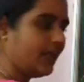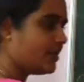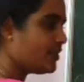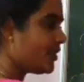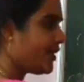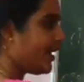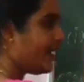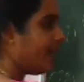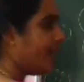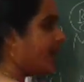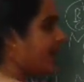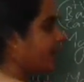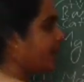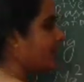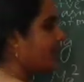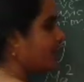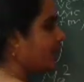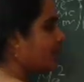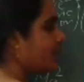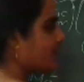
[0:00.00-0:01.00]
So here
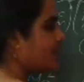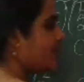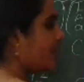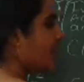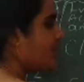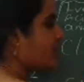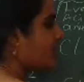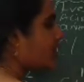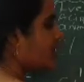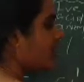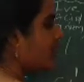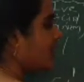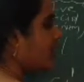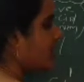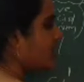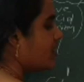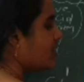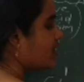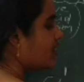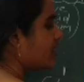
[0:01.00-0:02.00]
in this case,
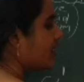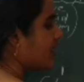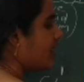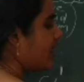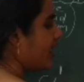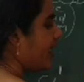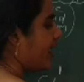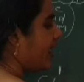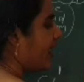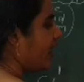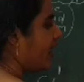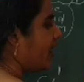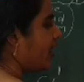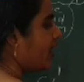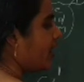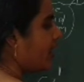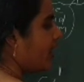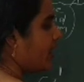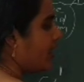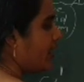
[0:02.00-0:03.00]
Ca
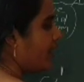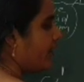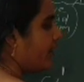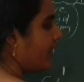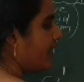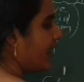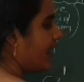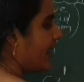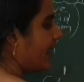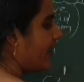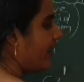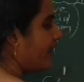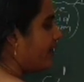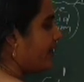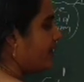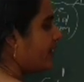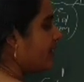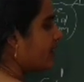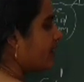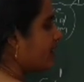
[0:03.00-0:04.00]
will
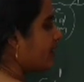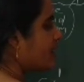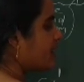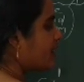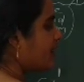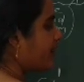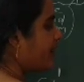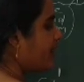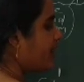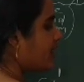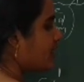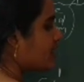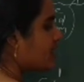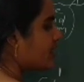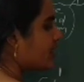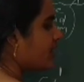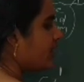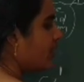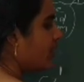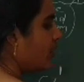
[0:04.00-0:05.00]
have the
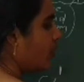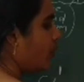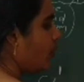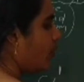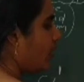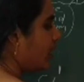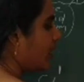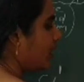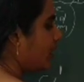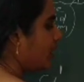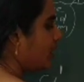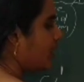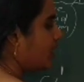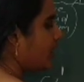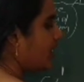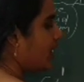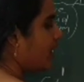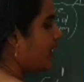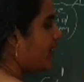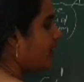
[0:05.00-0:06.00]
suffix 1
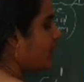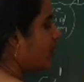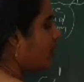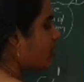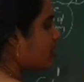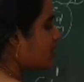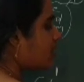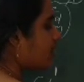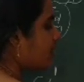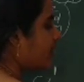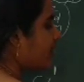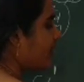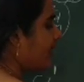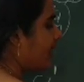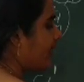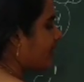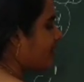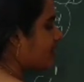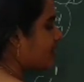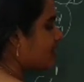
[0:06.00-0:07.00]
and oxygen will
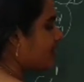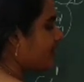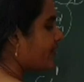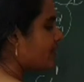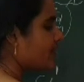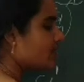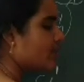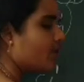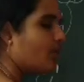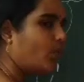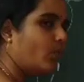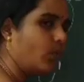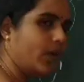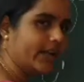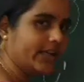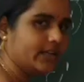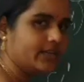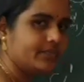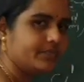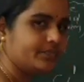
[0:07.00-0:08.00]
have the suffix
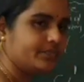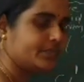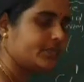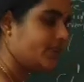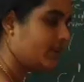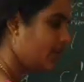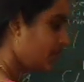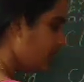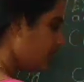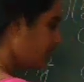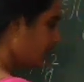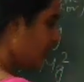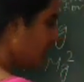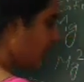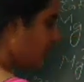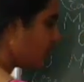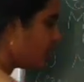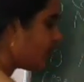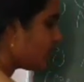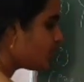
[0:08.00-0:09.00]
1.
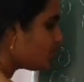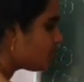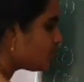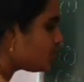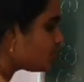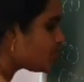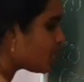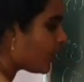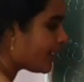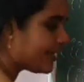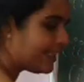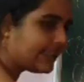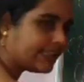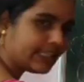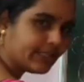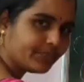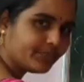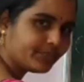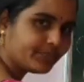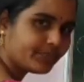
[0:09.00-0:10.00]
Now you join
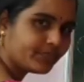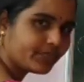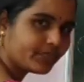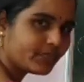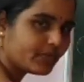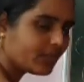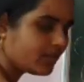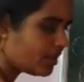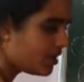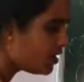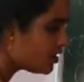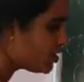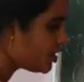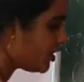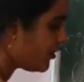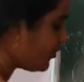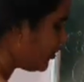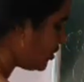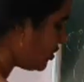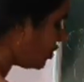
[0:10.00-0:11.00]
them. So
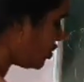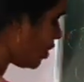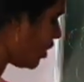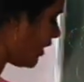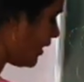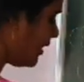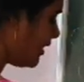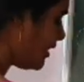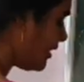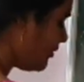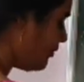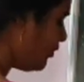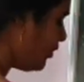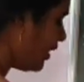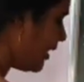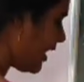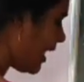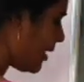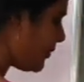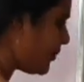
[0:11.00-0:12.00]
if you join them,
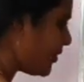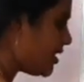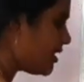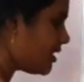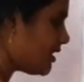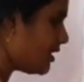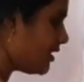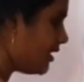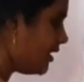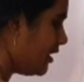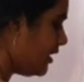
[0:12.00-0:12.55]
what happens?